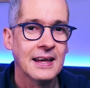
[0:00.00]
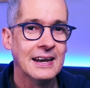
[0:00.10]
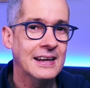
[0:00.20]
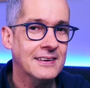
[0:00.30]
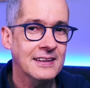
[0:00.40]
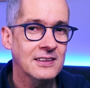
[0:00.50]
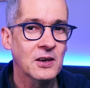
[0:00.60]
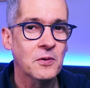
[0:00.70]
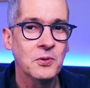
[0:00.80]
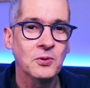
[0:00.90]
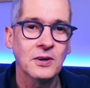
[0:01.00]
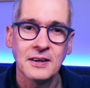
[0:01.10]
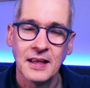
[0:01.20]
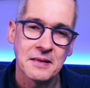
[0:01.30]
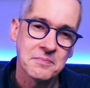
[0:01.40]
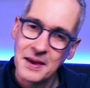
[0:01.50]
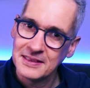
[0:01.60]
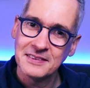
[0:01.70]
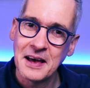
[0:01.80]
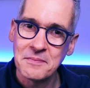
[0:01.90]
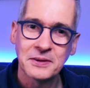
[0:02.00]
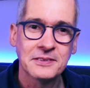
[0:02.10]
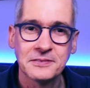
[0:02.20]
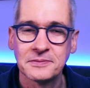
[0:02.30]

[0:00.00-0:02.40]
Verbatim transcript: Let's get in the computer and make this happen.